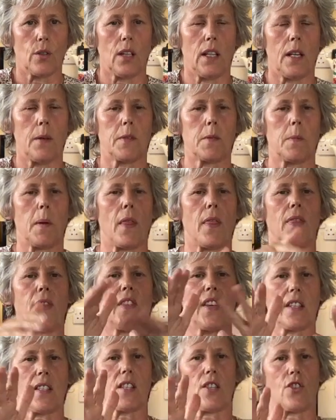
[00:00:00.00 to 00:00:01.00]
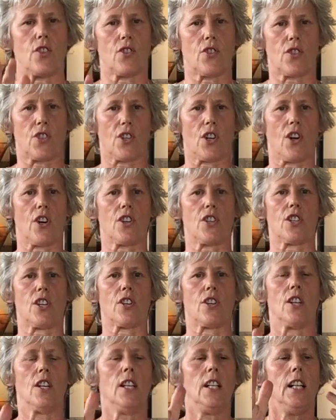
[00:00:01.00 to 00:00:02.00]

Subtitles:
clips, but this is your starter.